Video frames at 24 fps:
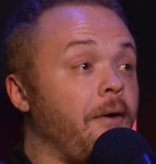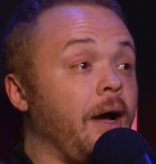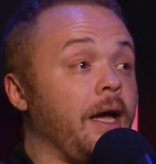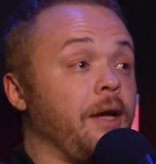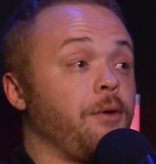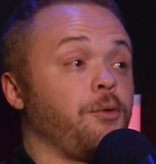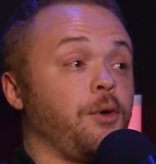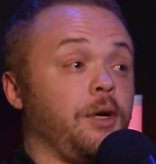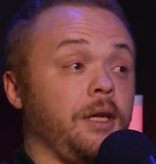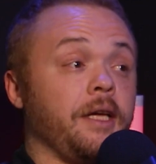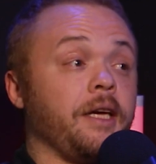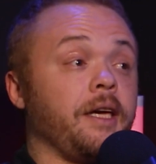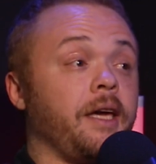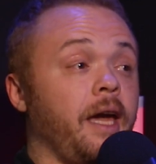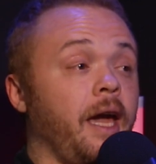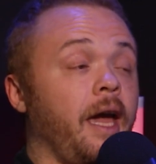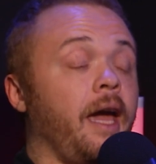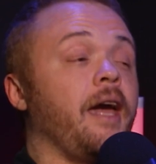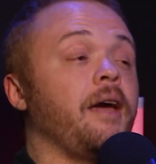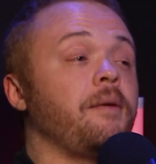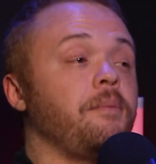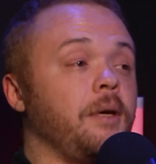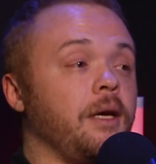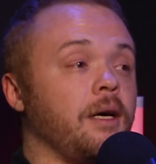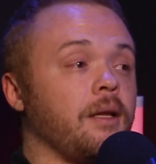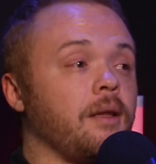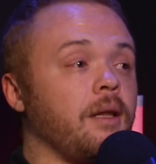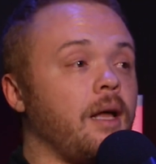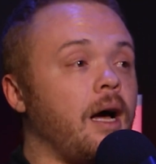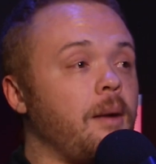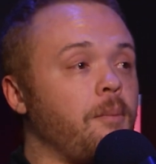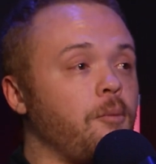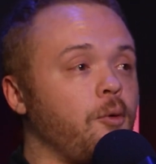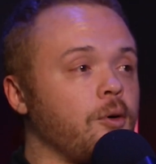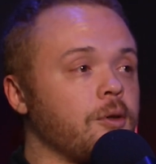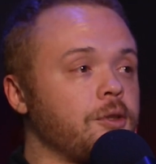really can be a
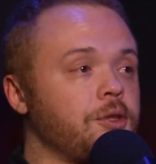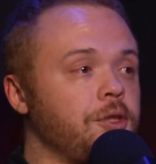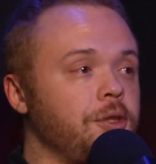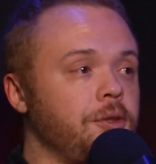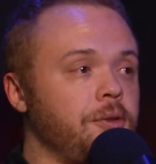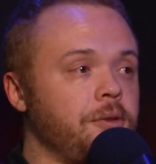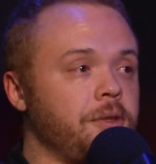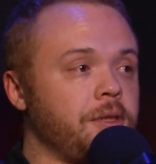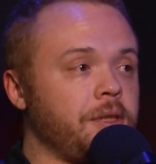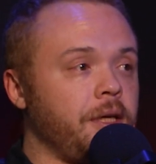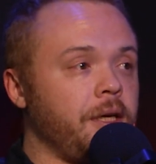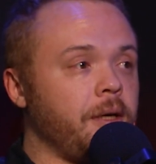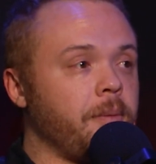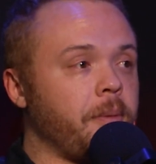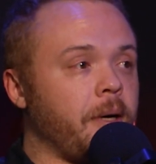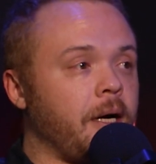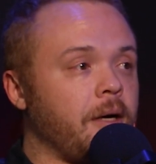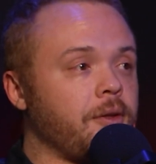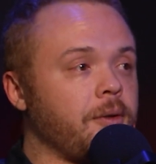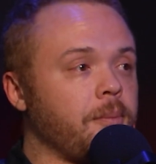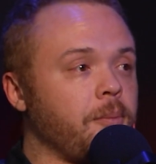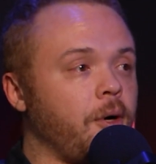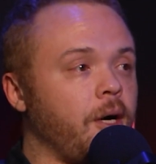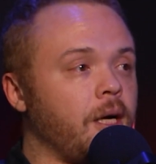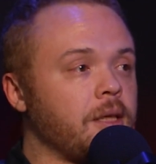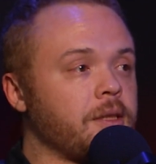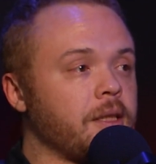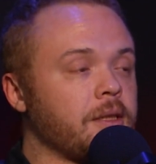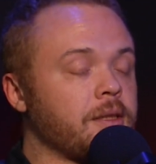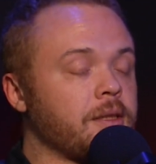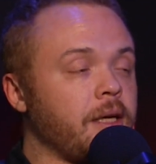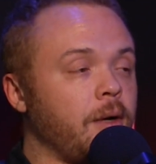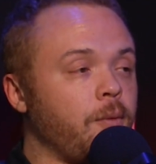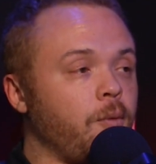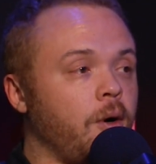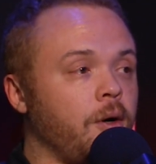lot more choosy about the
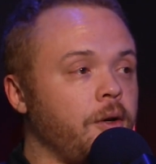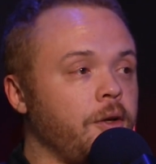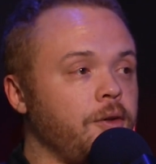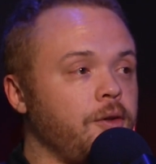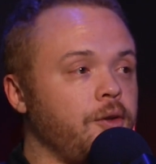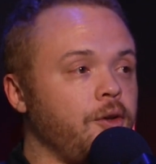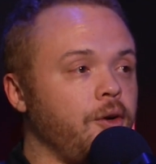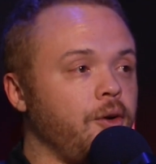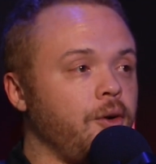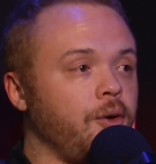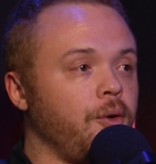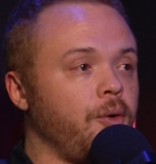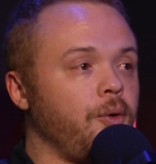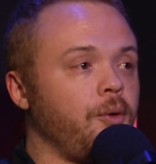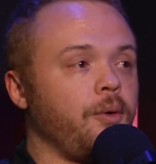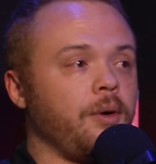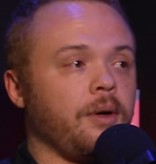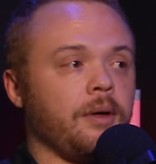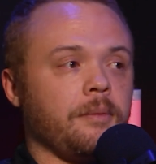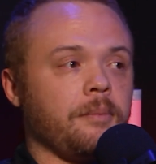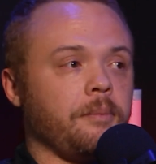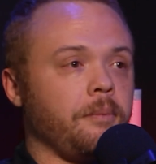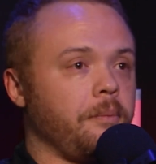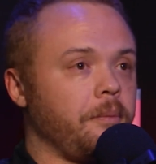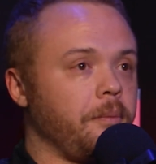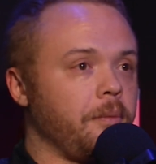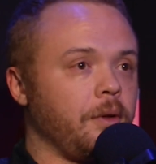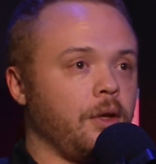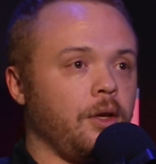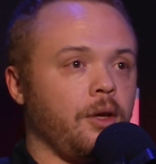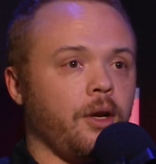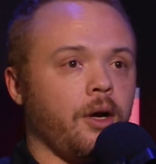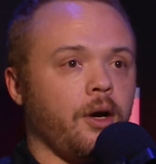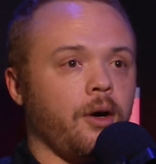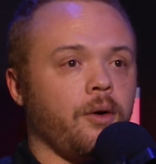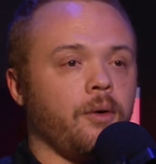projects I want to do. And,
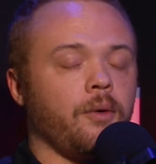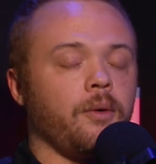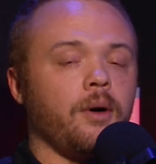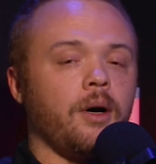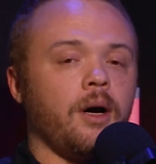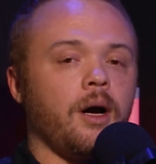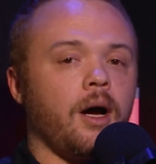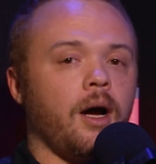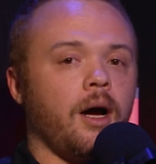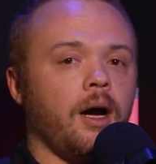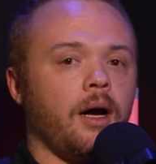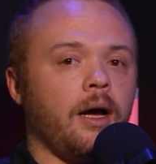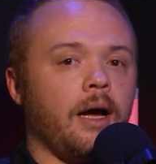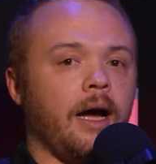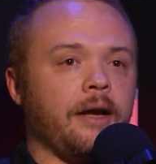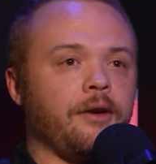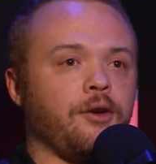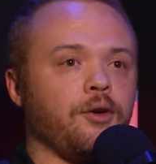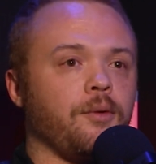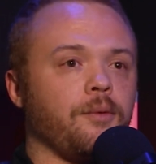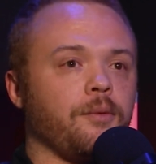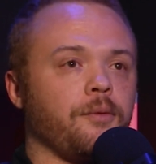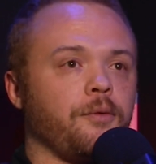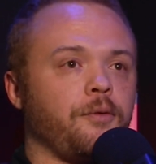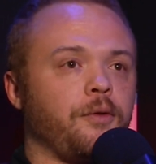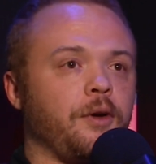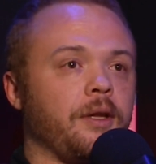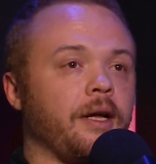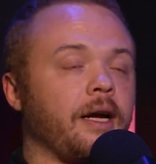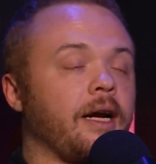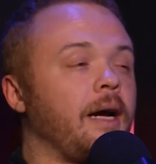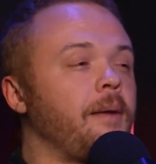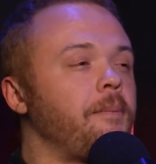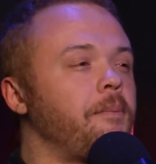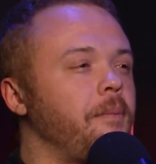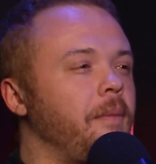I don't feel
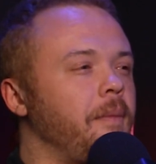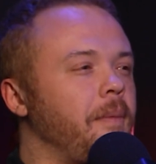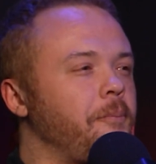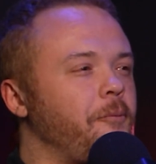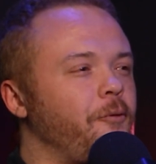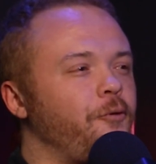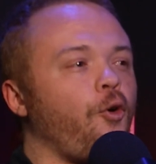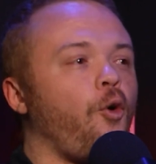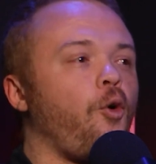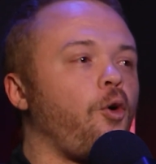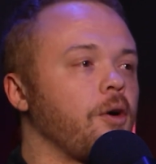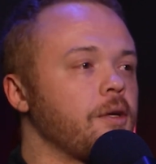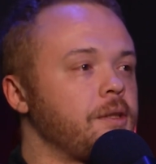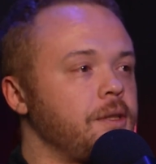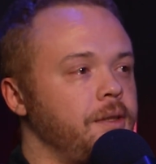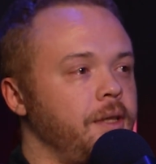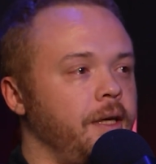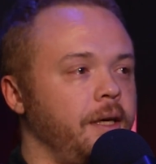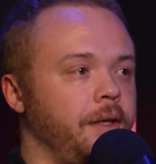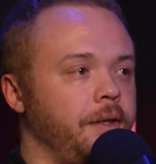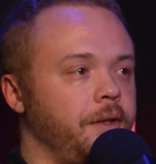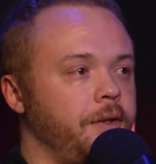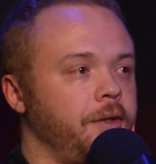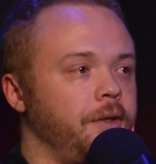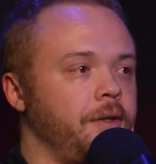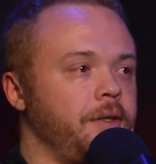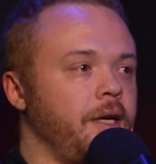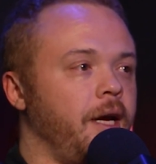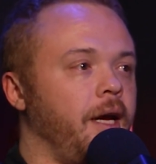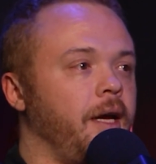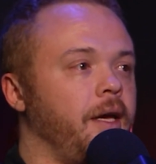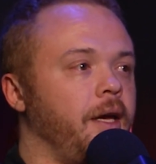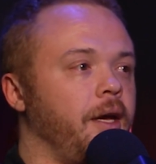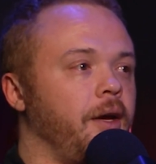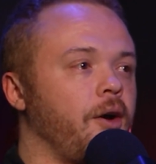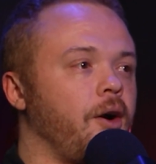like I'm forced into
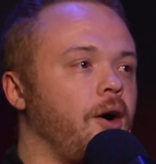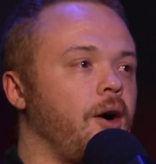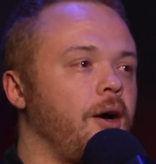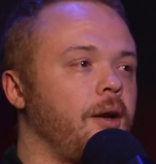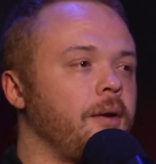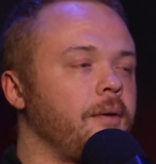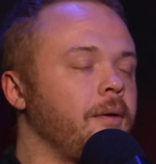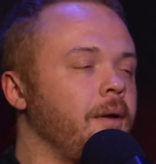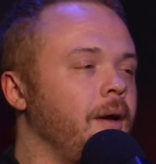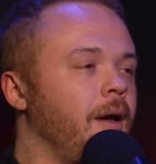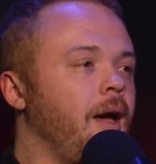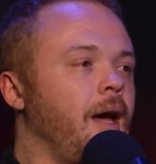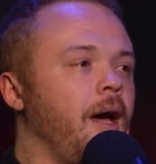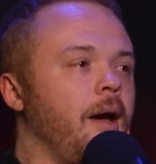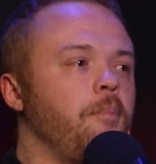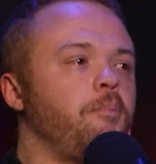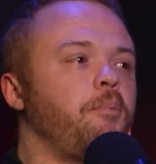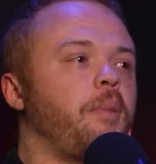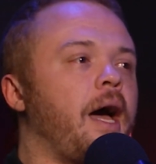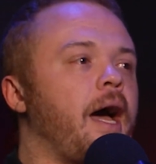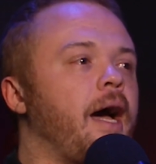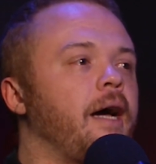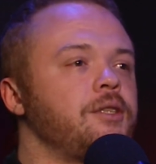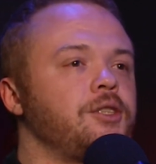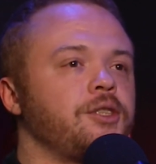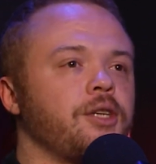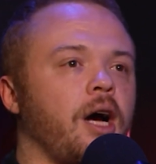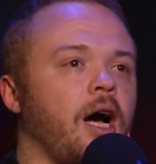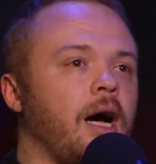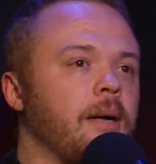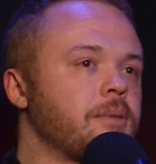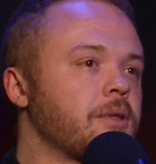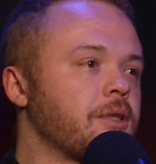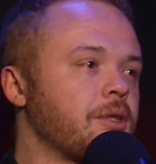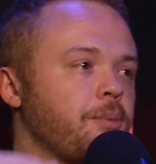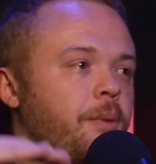taking on bad
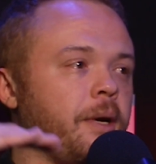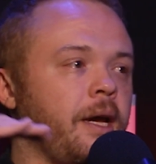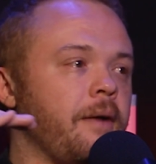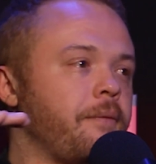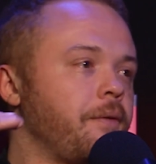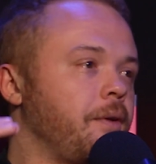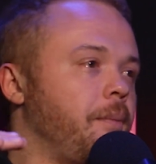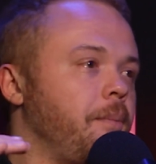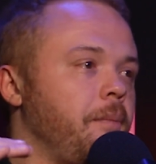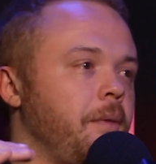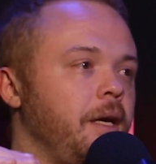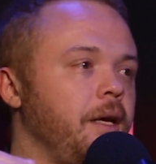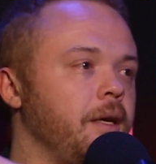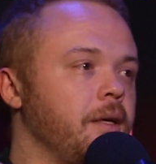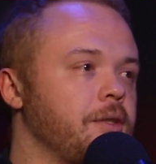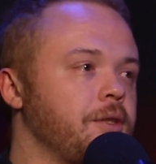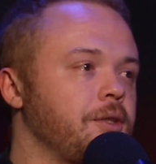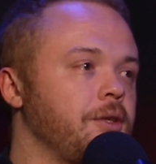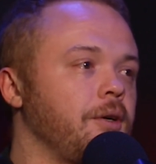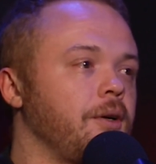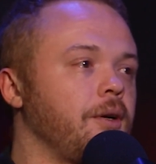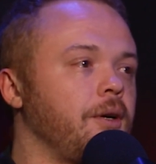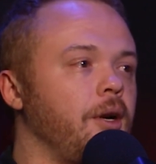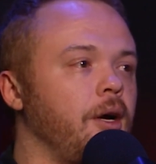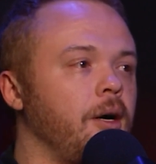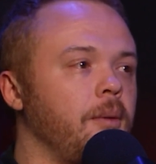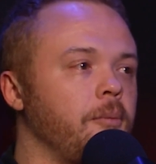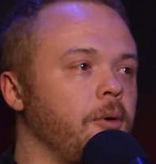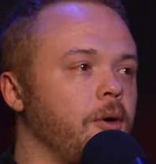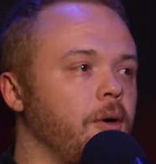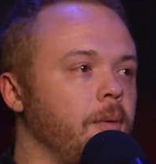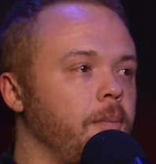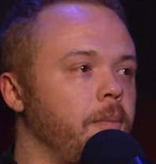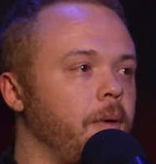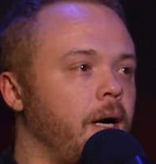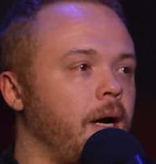jobs because we have to meet a certain
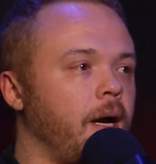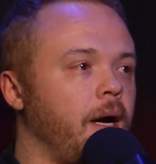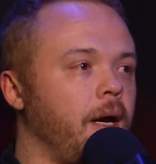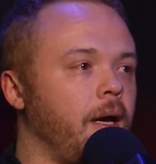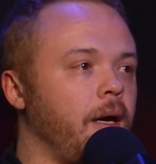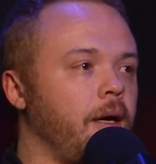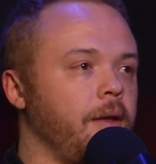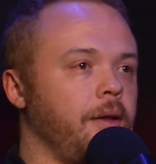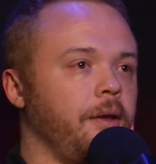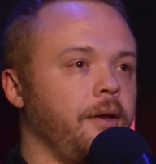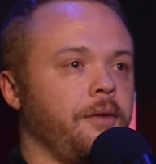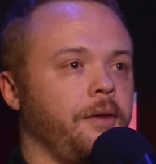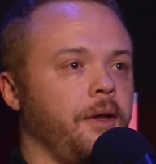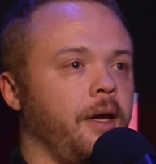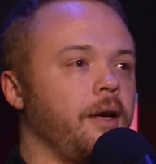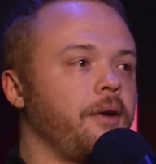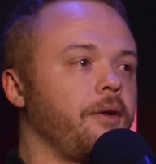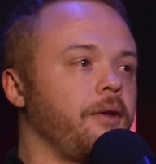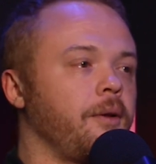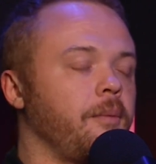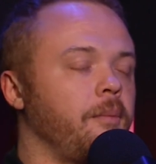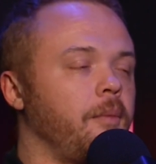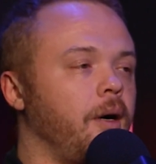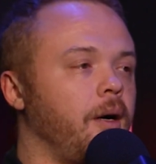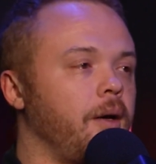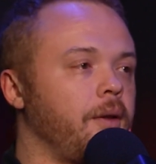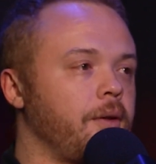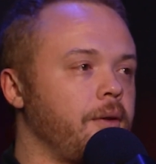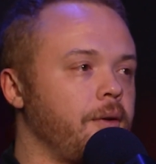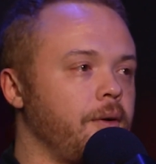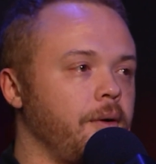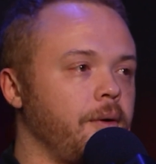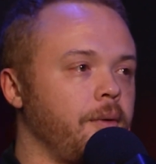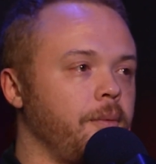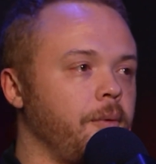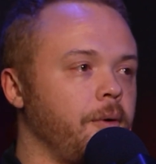number by the end of the month
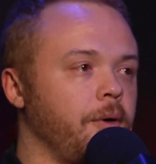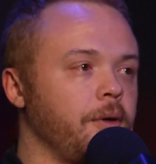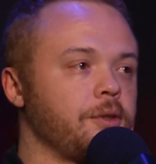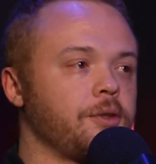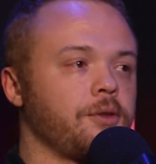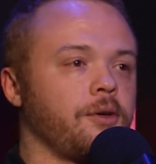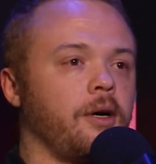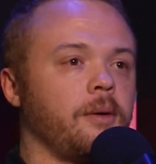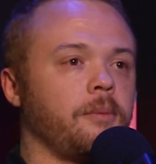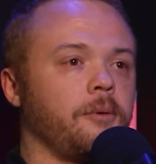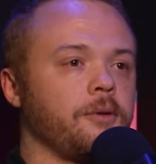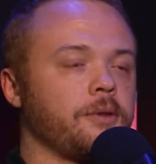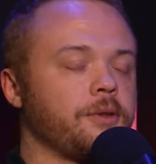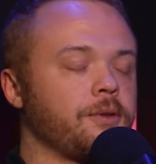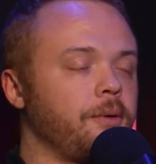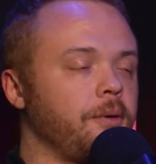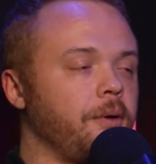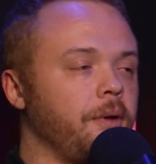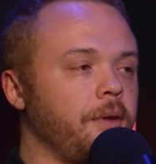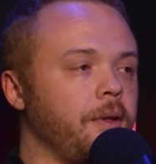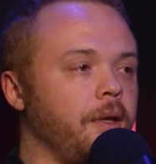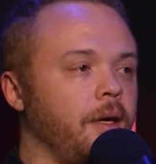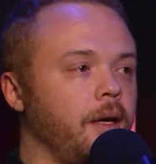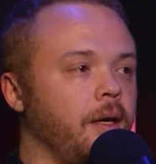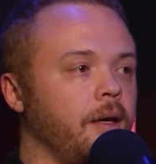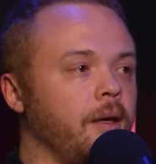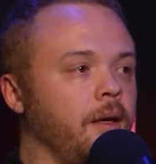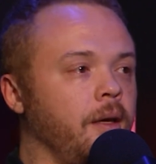or we're in trouble, sort of thing.